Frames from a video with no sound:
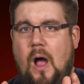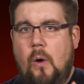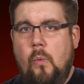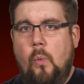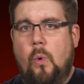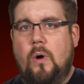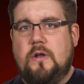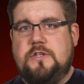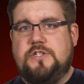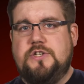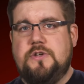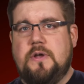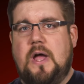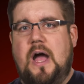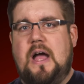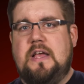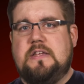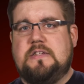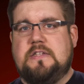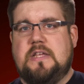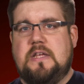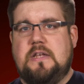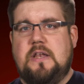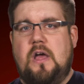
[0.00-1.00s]
I want you
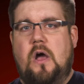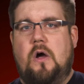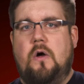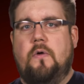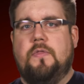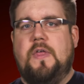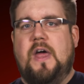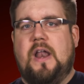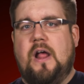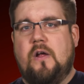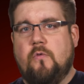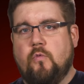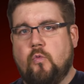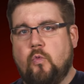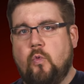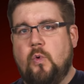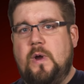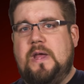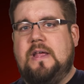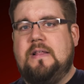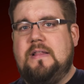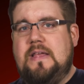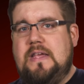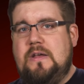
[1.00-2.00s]
guys to know that I
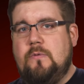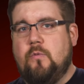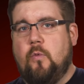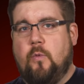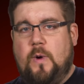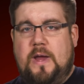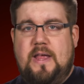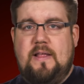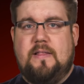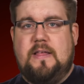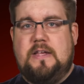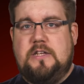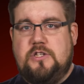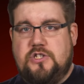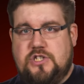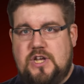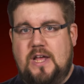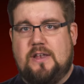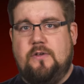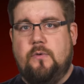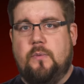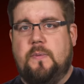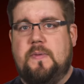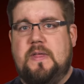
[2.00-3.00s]
really, really
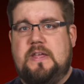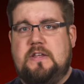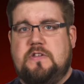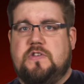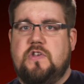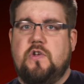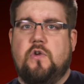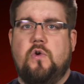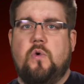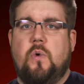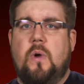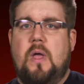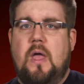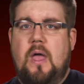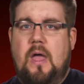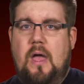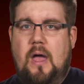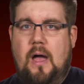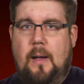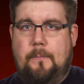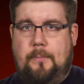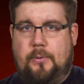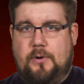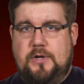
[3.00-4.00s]
genuinely do
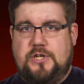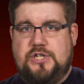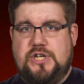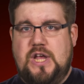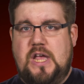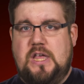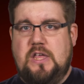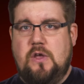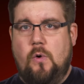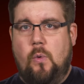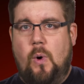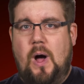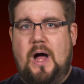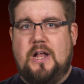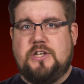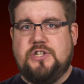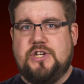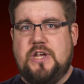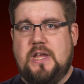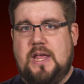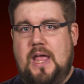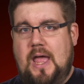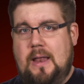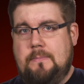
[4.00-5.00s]
appreciate you
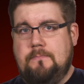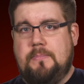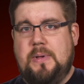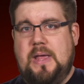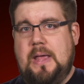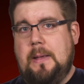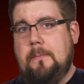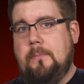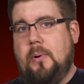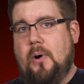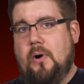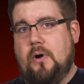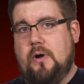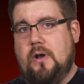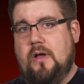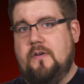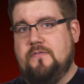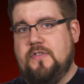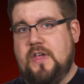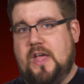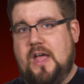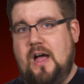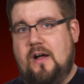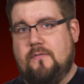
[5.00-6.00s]
watching and being part
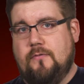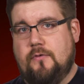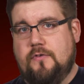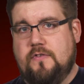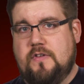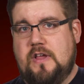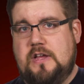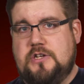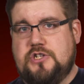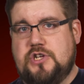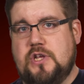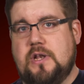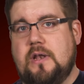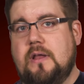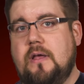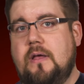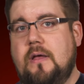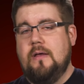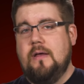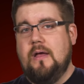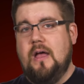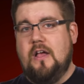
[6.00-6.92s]
of the conversation.